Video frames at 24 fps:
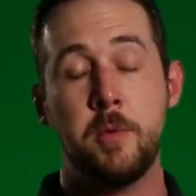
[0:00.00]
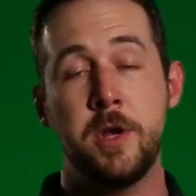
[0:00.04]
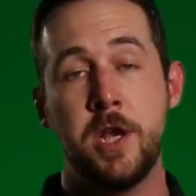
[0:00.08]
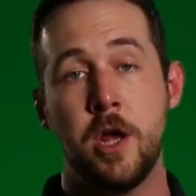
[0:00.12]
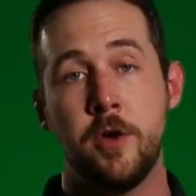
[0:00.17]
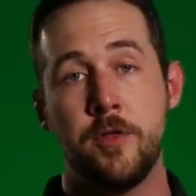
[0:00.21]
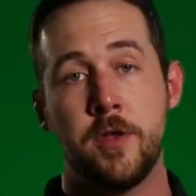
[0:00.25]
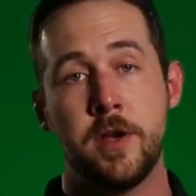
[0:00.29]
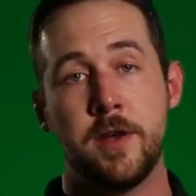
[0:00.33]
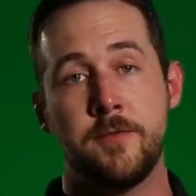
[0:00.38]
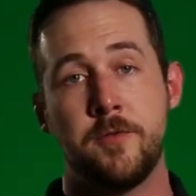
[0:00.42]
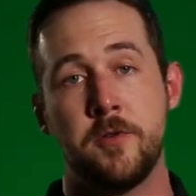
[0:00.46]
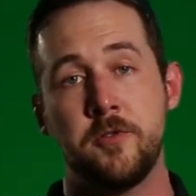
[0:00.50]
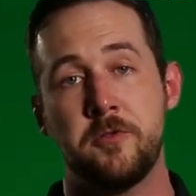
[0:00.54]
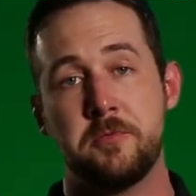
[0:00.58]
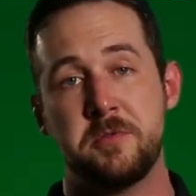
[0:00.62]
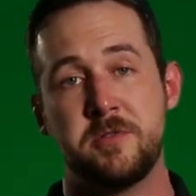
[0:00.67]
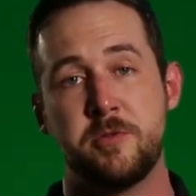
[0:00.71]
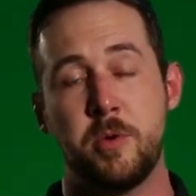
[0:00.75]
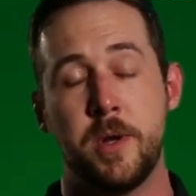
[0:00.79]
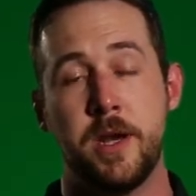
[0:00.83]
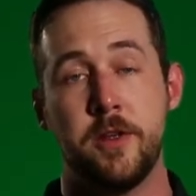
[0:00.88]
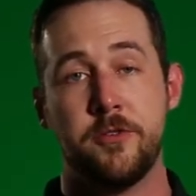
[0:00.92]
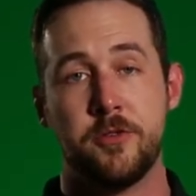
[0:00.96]
that we know the difference
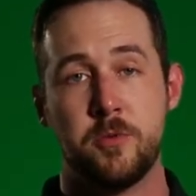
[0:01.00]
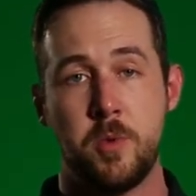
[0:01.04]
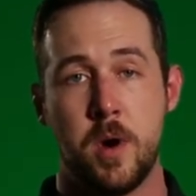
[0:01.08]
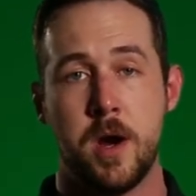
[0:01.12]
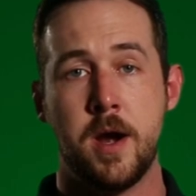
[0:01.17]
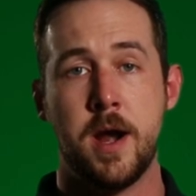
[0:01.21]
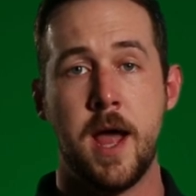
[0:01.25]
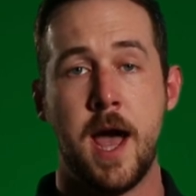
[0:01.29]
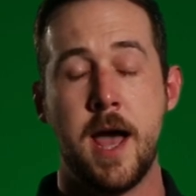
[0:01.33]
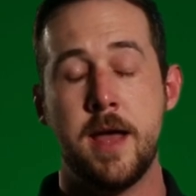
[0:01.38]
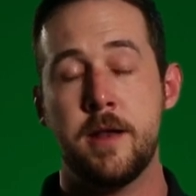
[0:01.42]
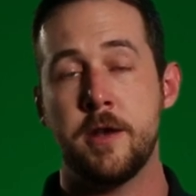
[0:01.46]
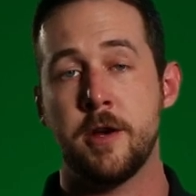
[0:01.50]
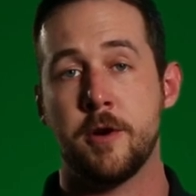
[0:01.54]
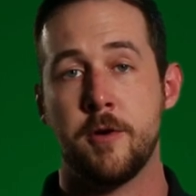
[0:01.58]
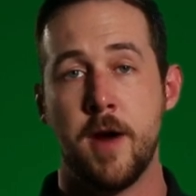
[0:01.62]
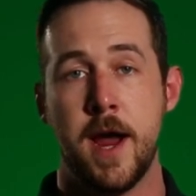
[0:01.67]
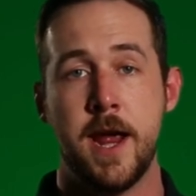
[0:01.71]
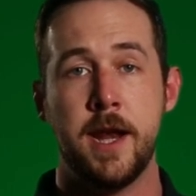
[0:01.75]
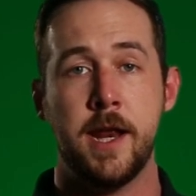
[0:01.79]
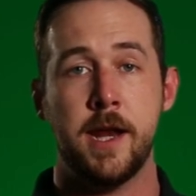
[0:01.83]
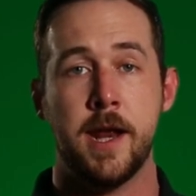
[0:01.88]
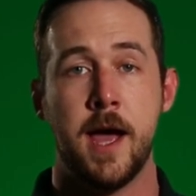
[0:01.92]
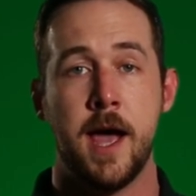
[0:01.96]
between a square knot and a
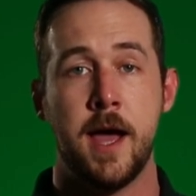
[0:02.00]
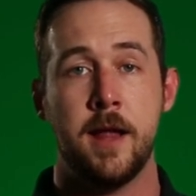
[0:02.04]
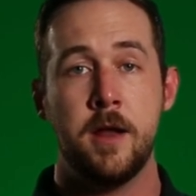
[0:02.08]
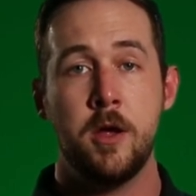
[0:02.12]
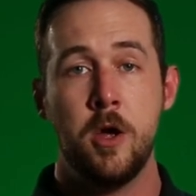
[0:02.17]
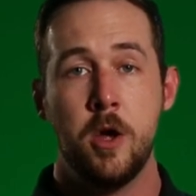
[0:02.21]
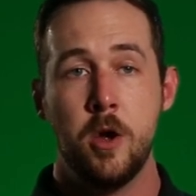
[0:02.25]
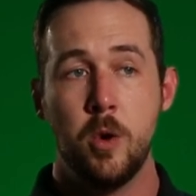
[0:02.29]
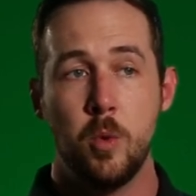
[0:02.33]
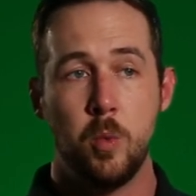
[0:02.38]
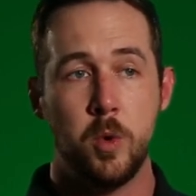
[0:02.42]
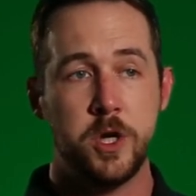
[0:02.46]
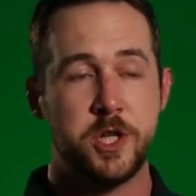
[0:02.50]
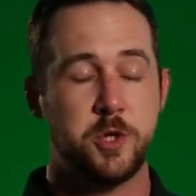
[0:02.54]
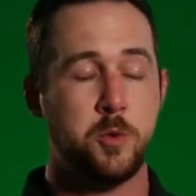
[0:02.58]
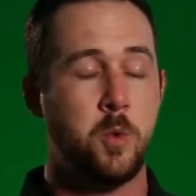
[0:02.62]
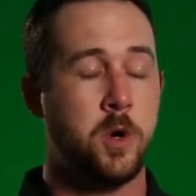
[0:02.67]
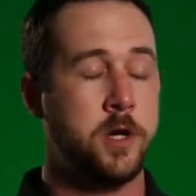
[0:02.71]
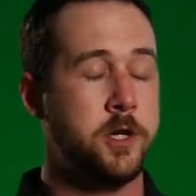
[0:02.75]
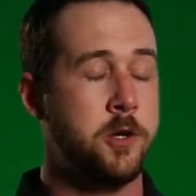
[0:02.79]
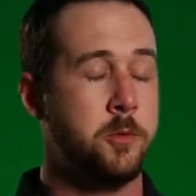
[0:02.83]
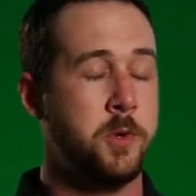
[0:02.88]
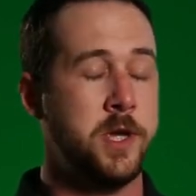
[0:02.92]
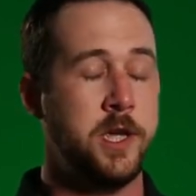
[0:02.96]
granny knot, which
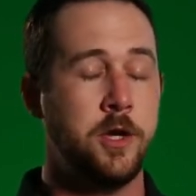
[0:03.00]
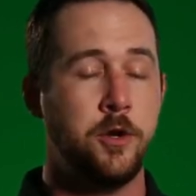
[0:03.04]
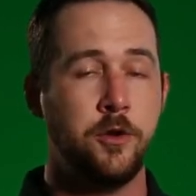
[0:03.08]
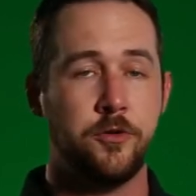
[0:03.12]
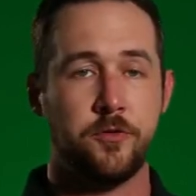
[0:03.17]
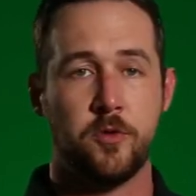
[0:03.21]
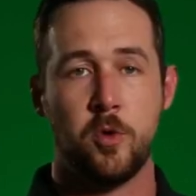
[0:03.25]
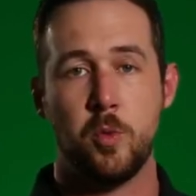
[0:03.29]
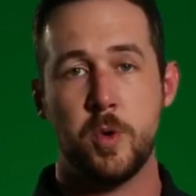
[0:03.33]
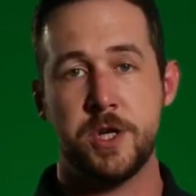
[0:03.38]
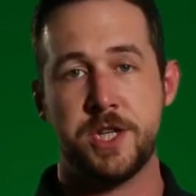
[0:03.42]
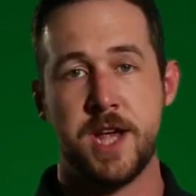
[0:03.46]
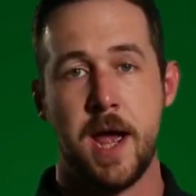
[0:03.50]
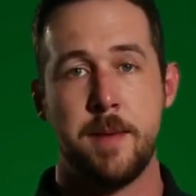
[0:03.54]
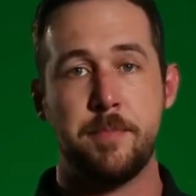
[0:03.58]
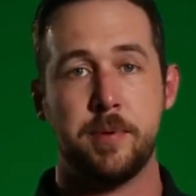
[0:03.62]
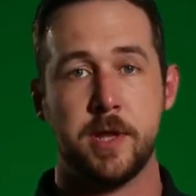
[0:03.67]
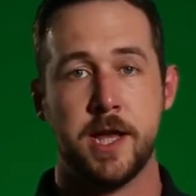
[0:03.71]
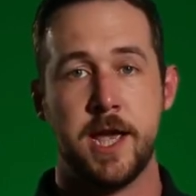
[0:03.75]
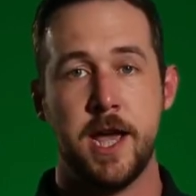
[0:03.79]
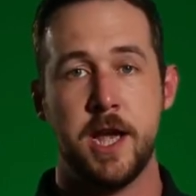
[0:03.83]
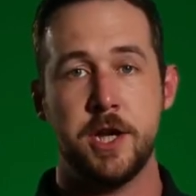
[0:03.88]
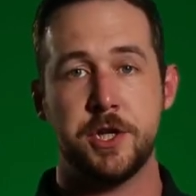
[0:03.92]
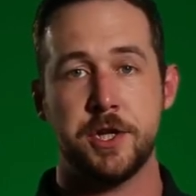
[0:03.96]
one do we use for which
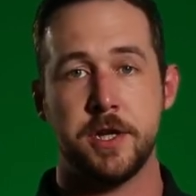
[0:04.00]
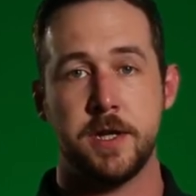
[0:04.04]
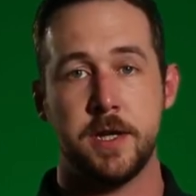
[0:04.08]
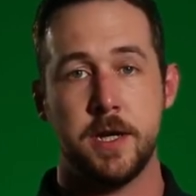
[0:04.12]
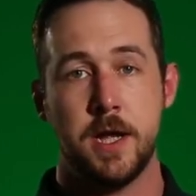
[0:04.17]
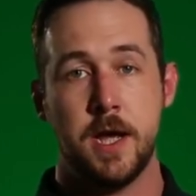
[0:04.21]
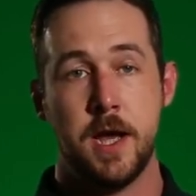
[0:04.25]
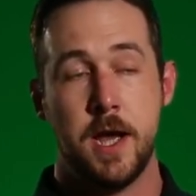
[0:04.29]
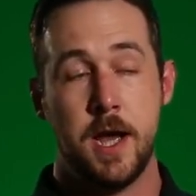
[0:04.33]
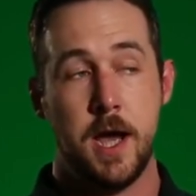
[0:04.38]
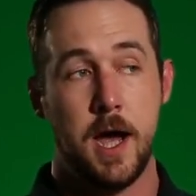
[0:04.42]
application?